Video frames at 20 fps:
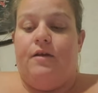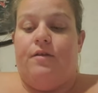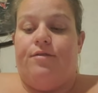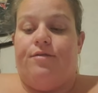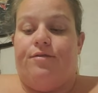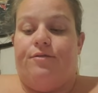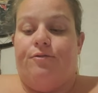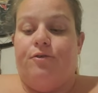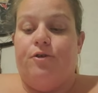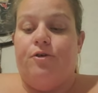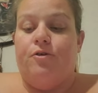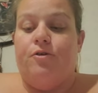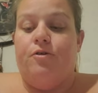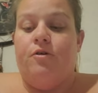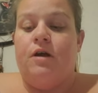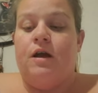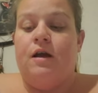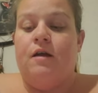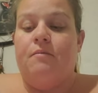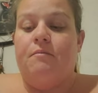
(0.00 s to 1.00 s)

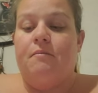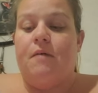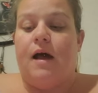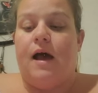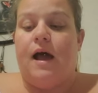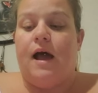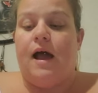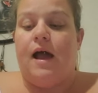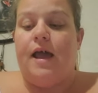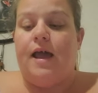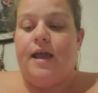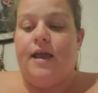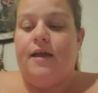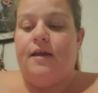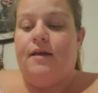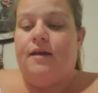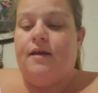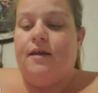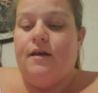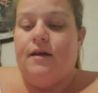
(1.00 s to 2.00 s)
Through
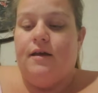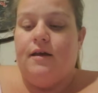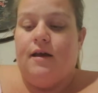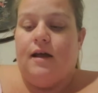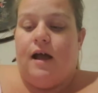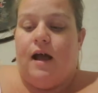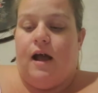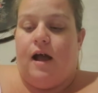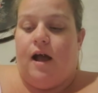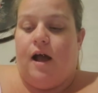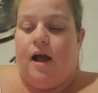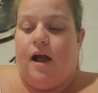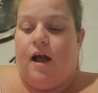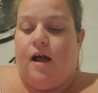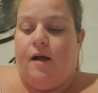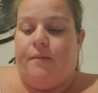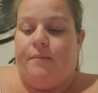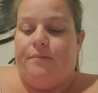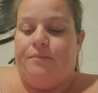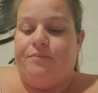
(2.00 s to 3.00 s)
my
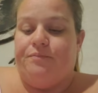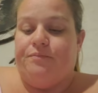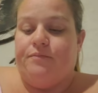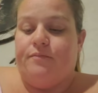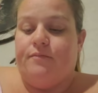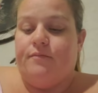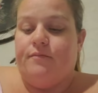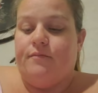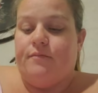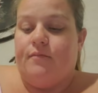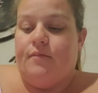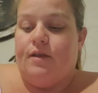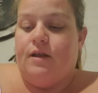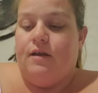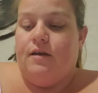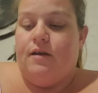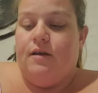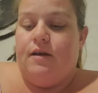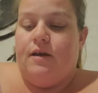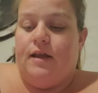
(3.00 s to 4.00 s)
um,
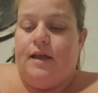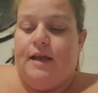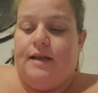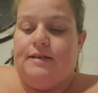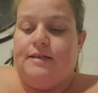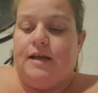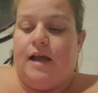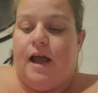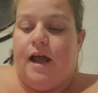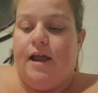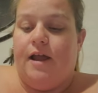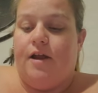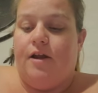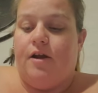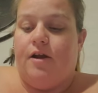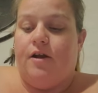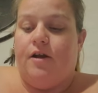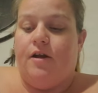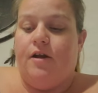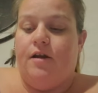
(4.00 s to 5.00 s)

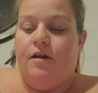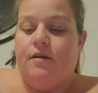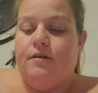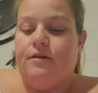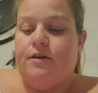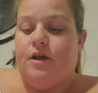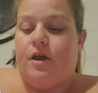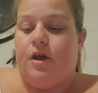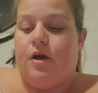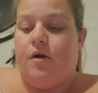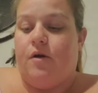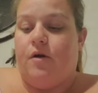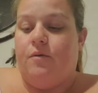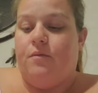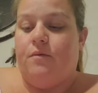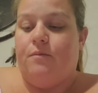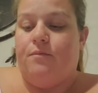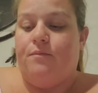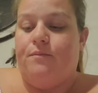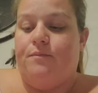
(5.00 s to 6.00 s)
entire, you
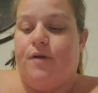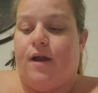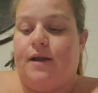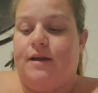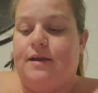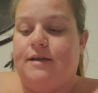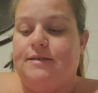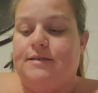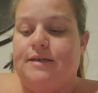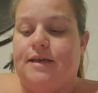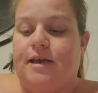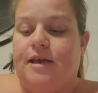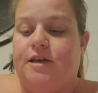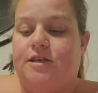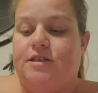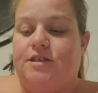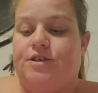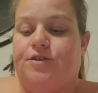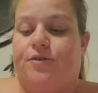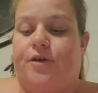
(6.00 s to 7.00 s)
know, pregnancy
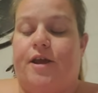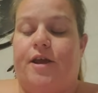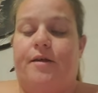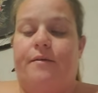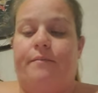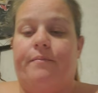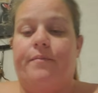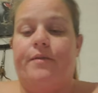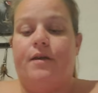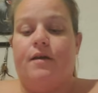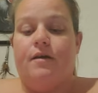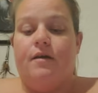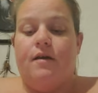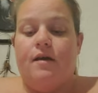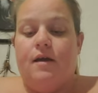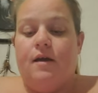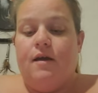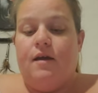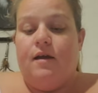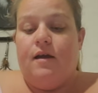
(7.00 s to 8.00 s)
history,
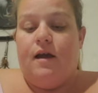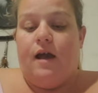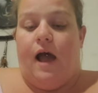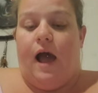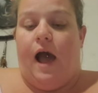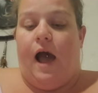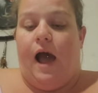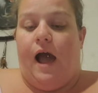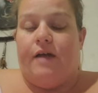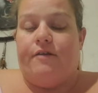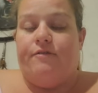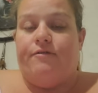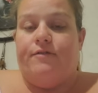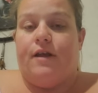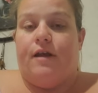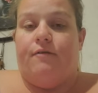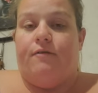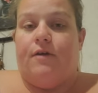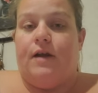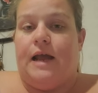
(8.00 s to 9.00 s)
I've
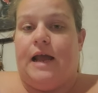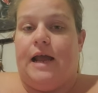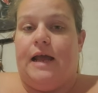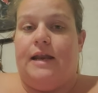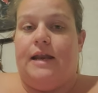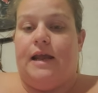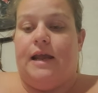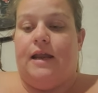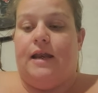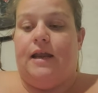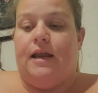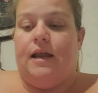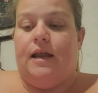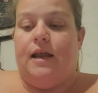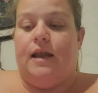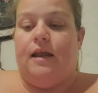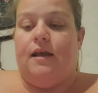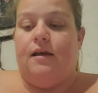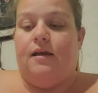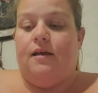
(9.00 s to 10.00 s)
never had
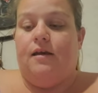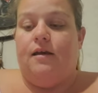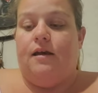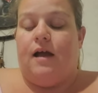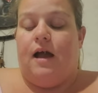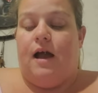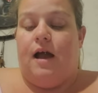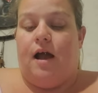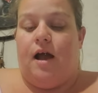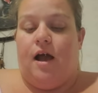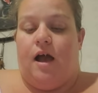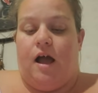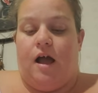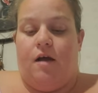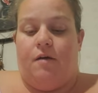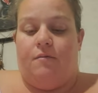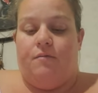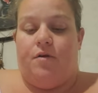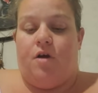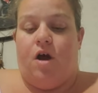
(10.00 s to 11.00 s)
any
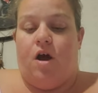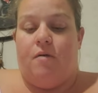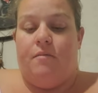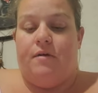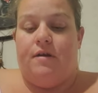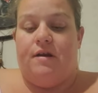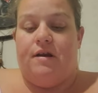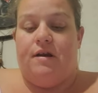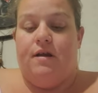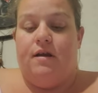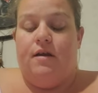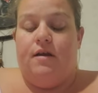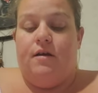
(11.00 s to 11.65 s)
um, common